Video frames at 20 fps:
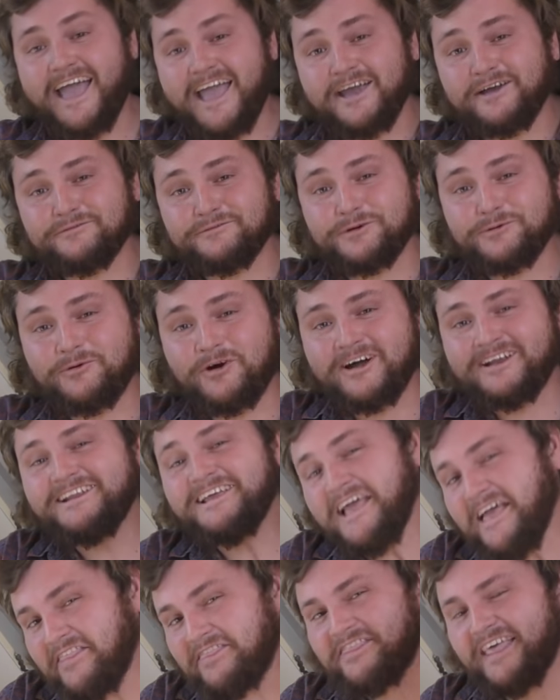Hey everyone,
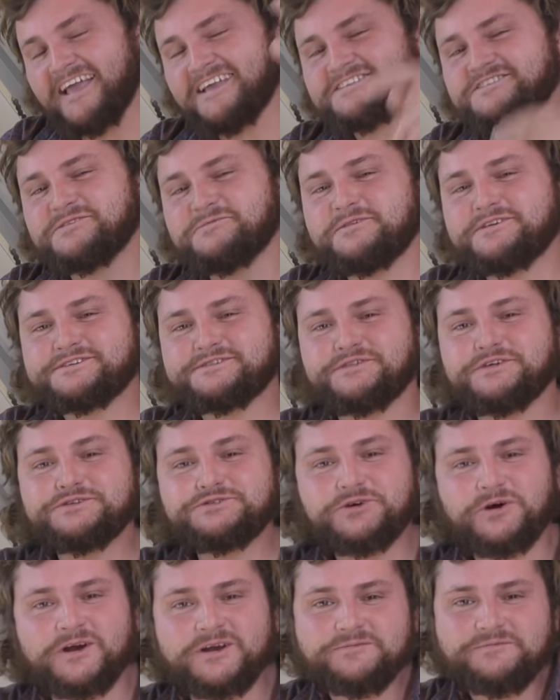thanks so much for
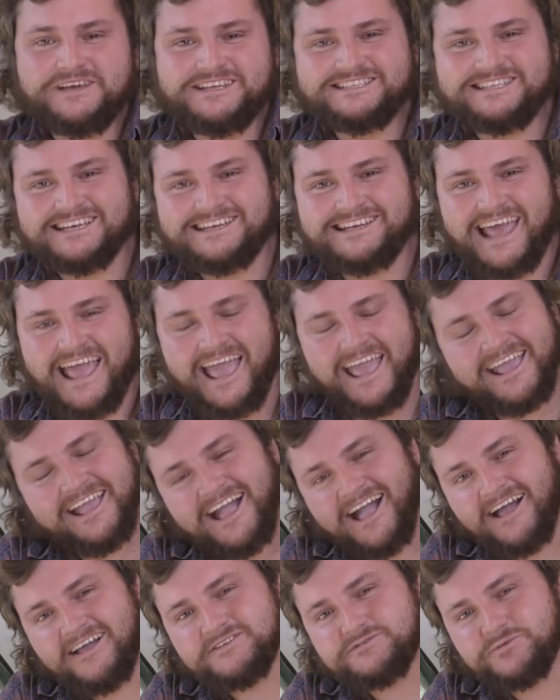joining me today
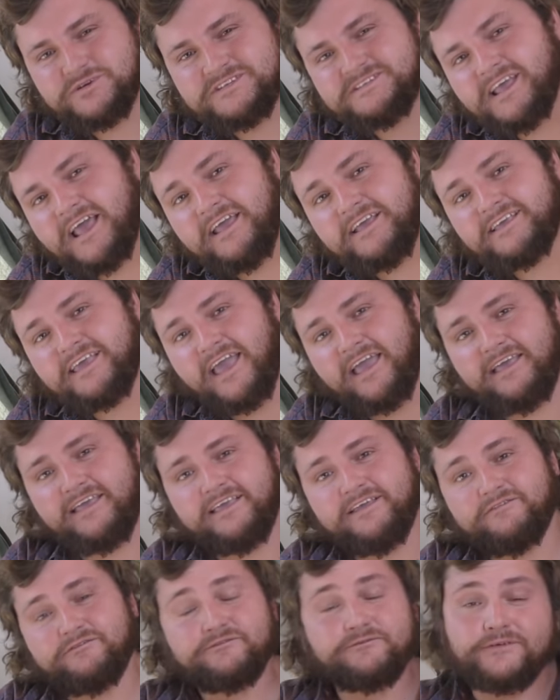as we take
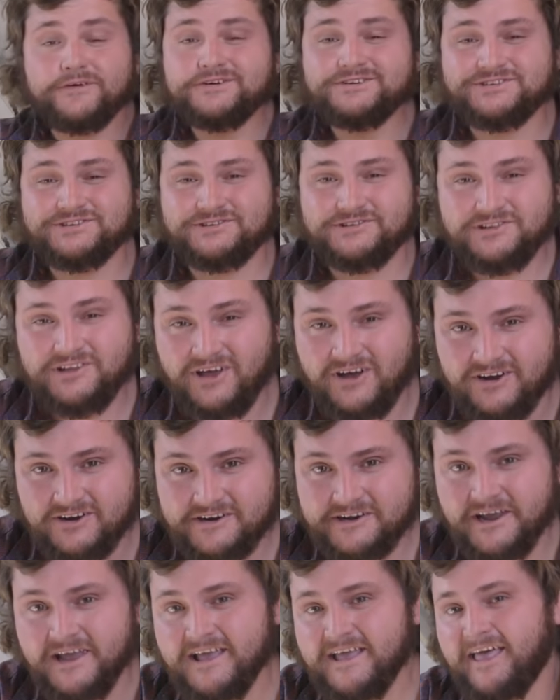a first
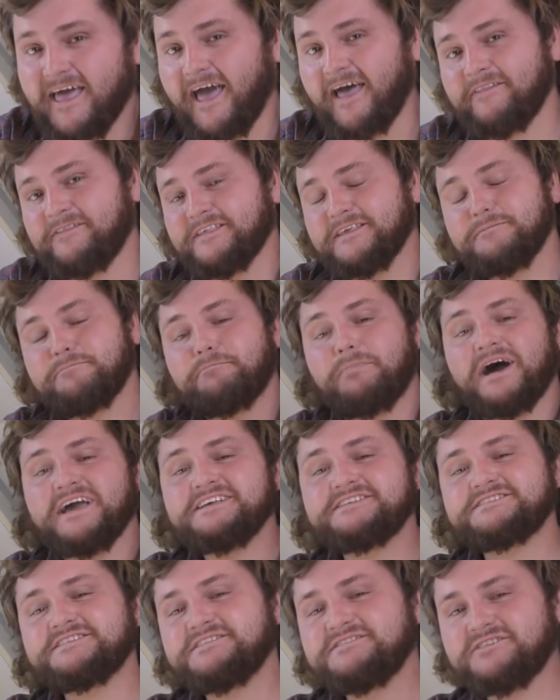look at the
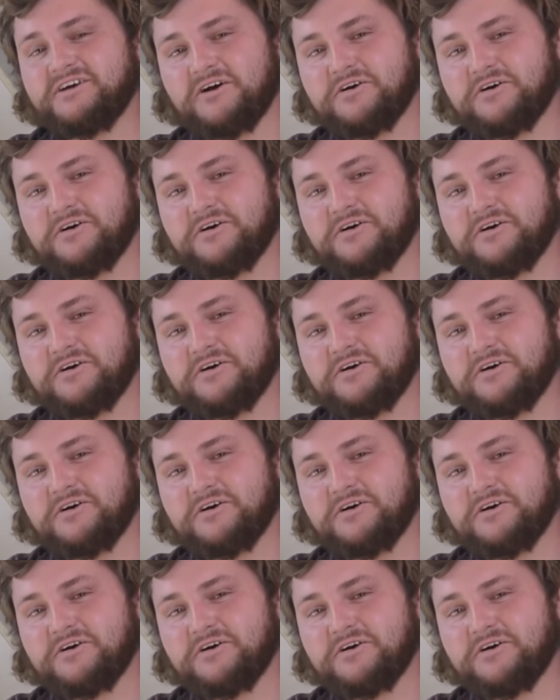Bison